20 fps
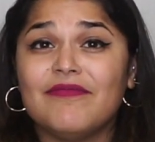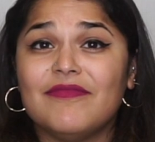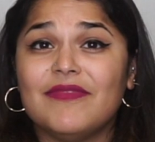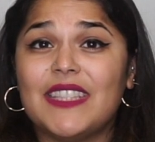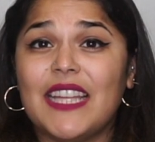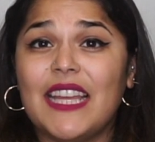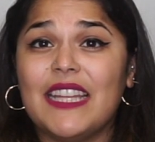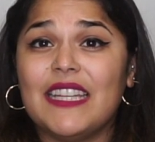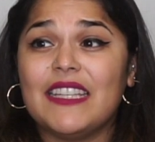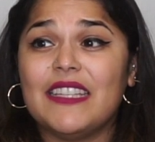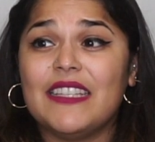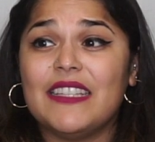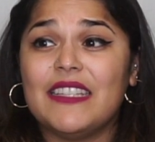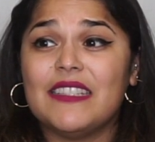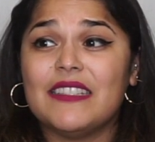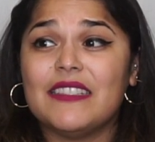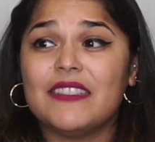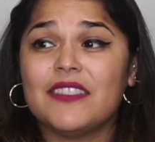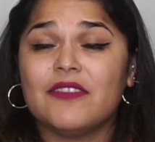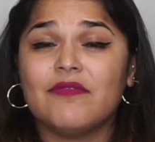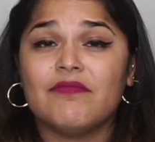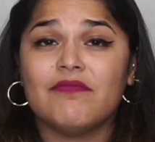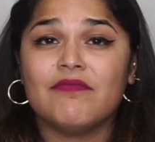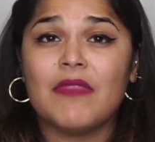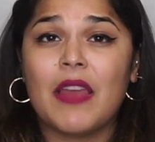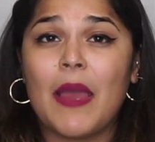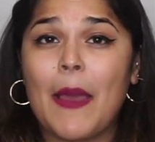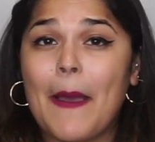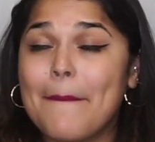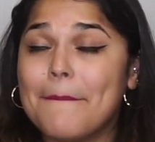that is
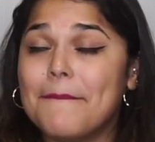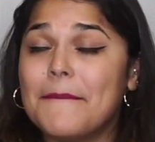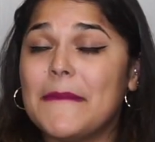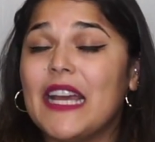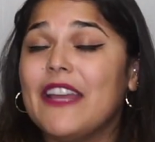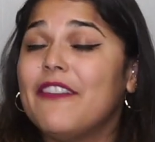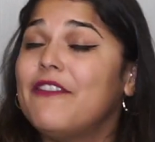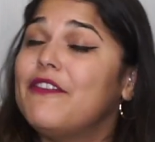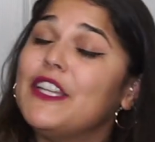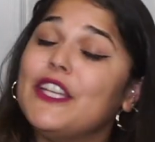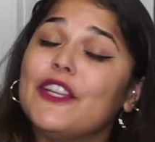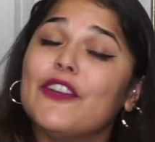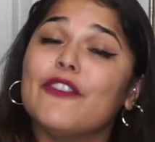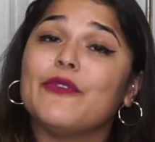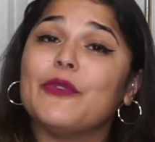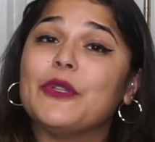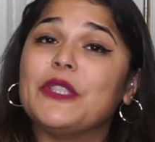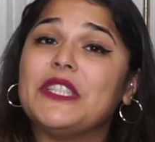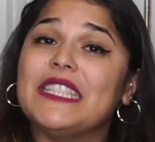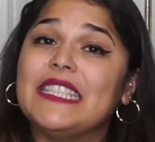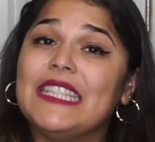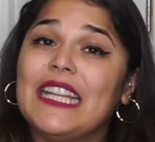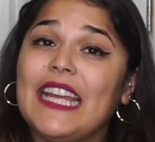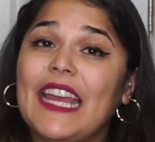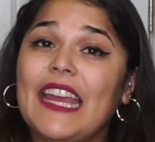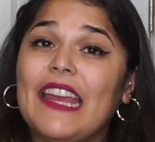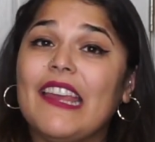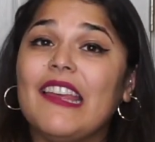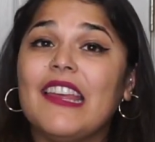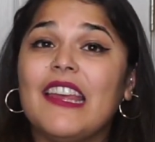my video for
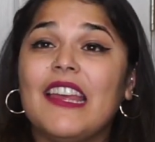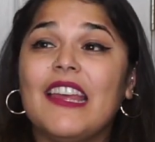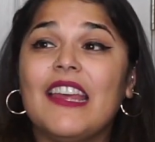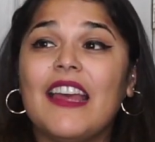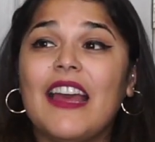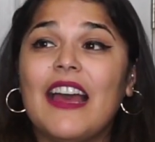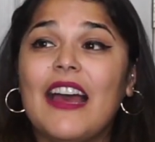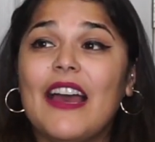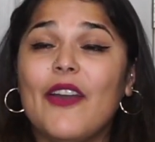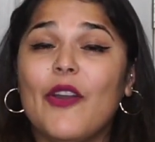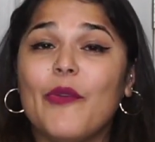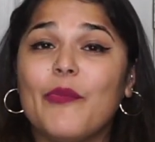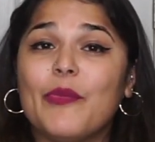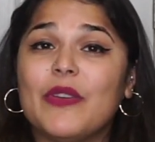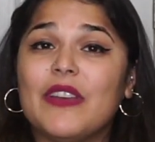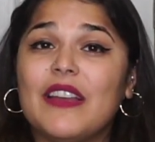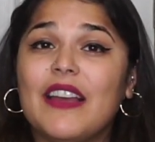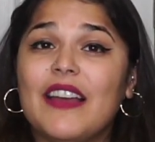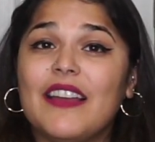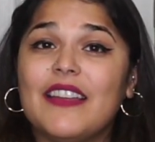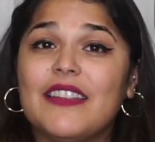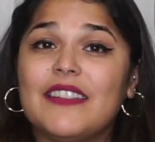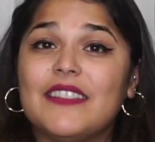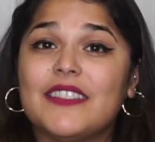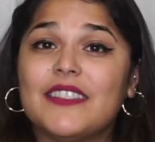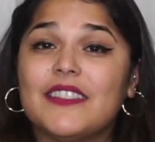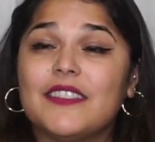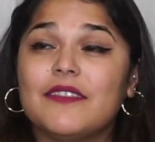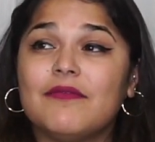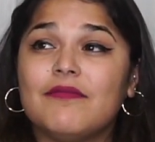today. I hope you
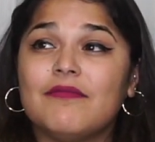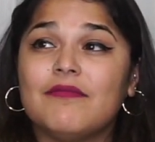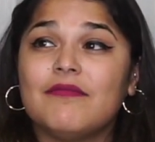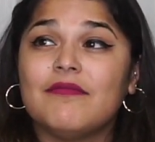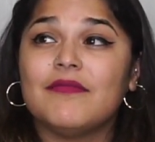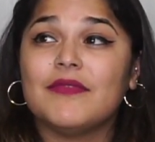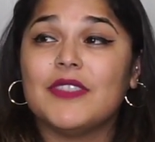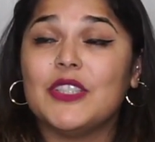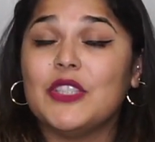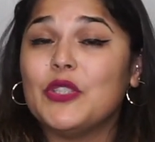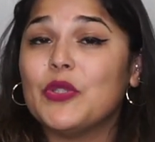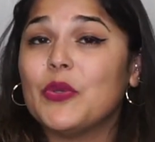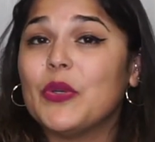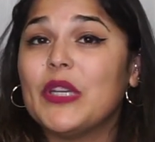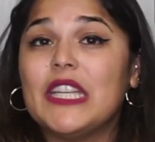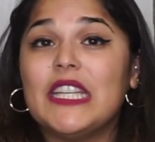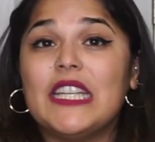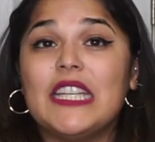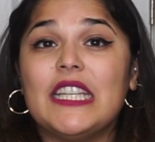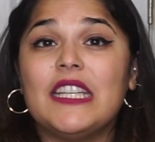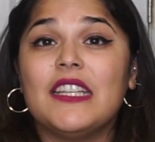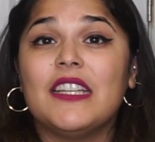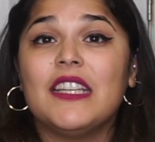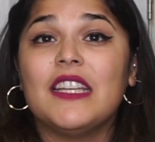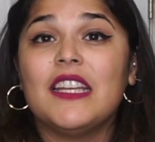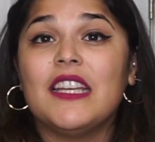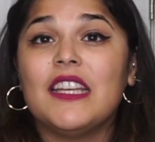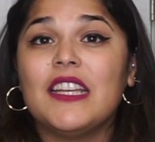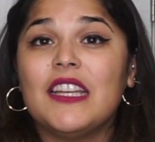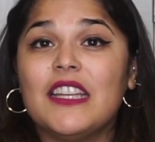guys enjoyed it.
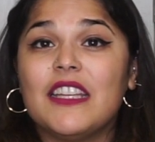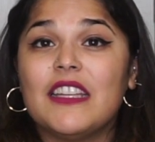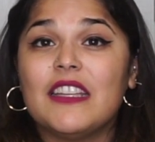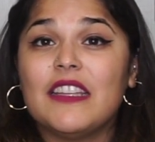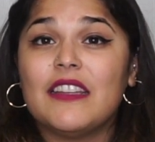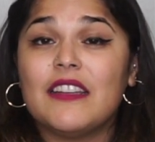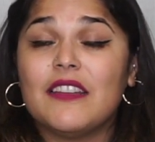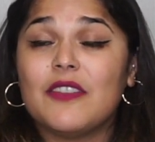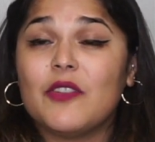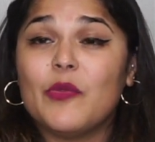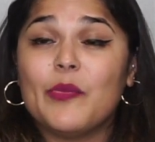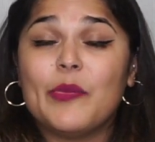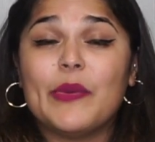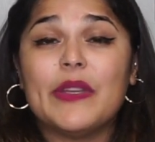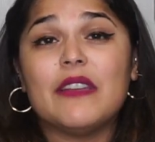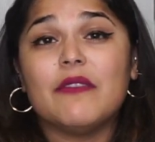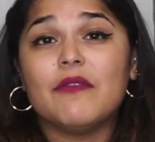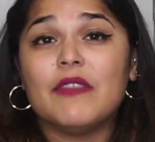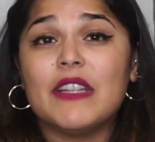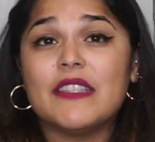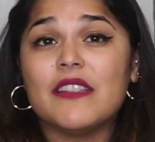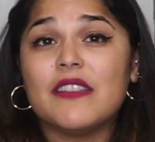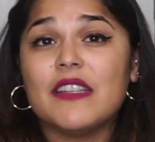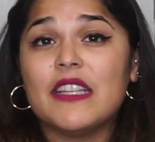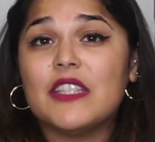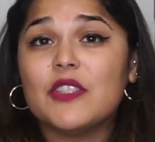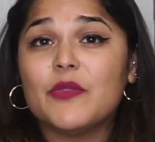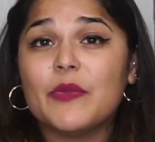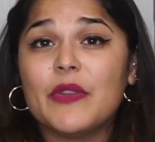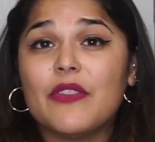I hope it
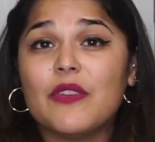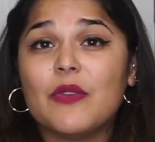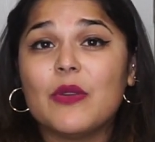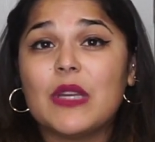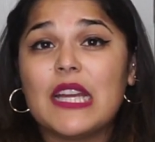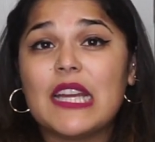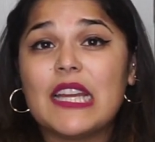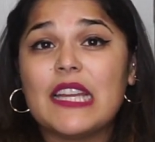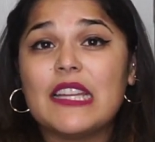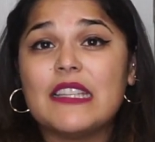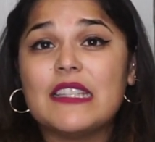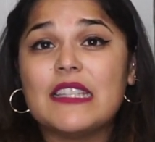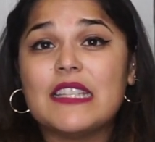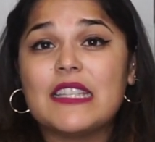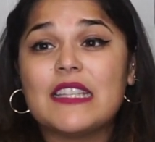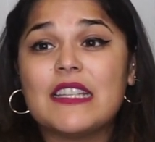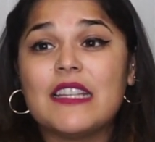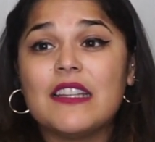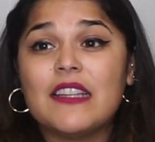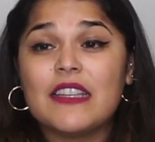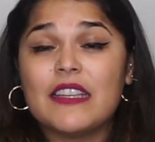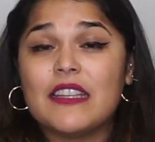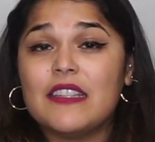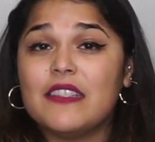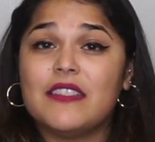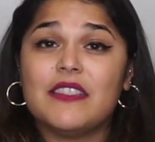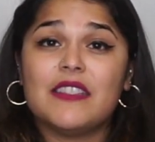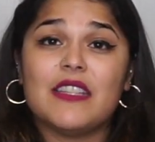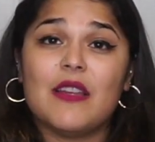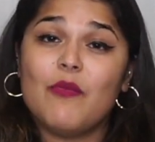resonates with you guys
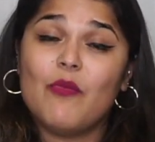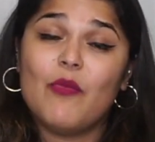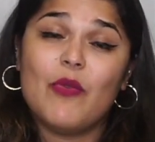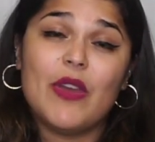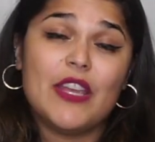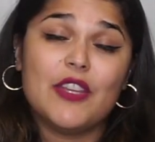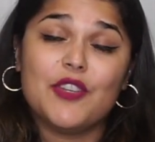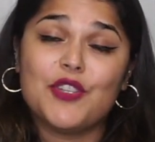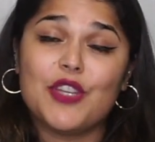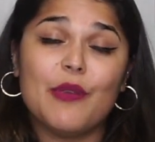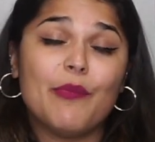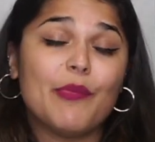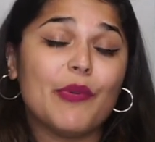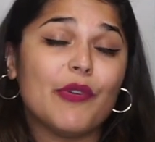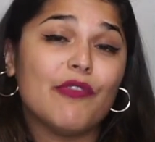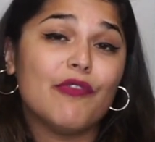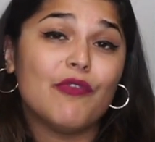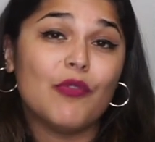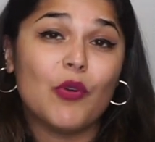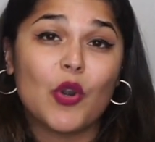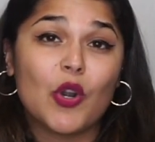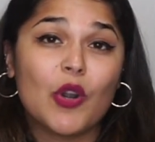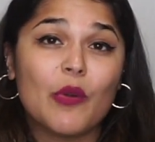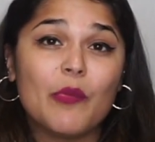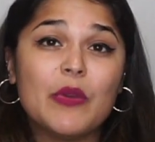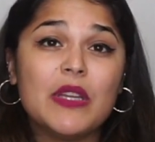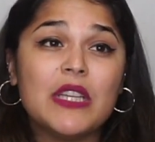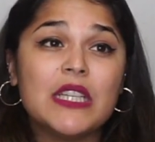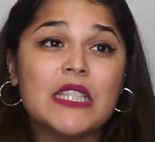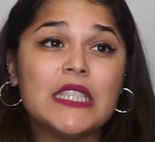in some way, shape, or
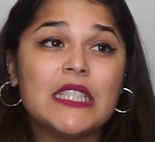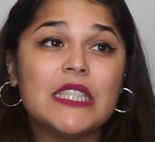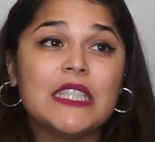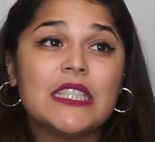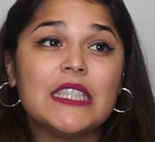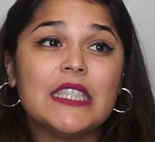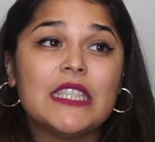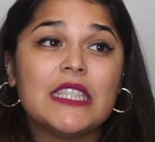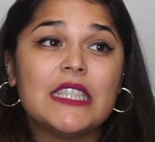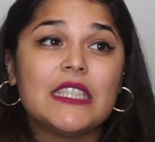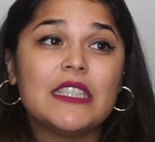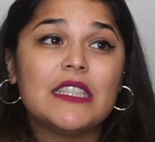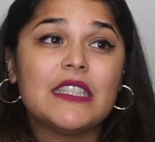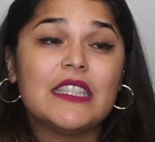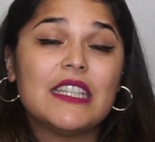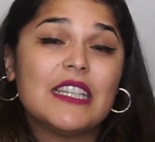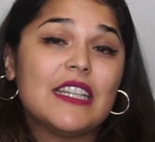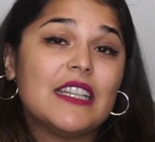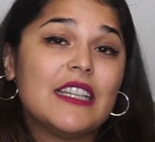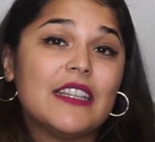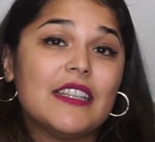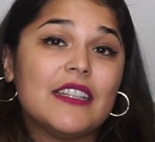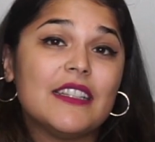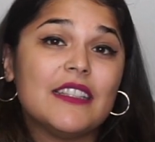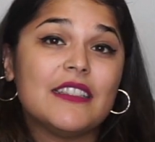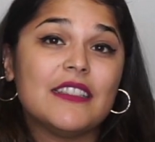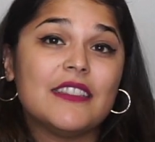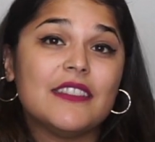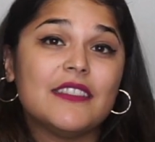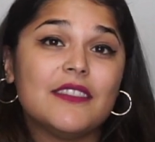form.
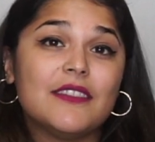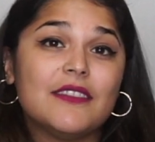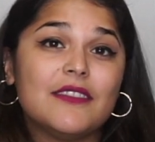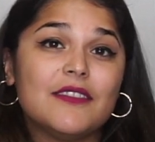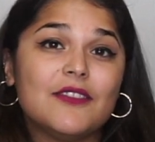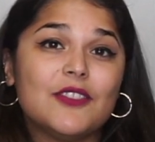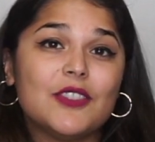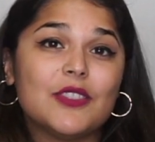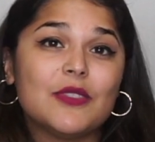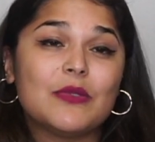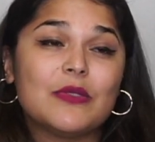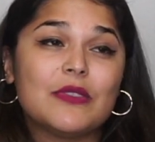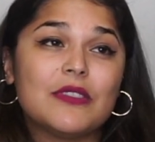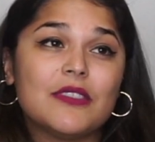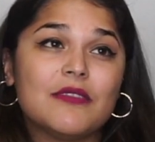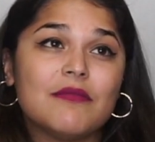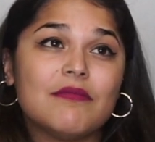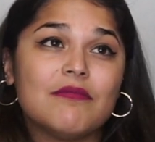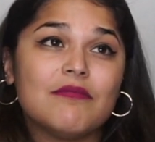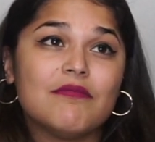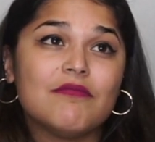And just,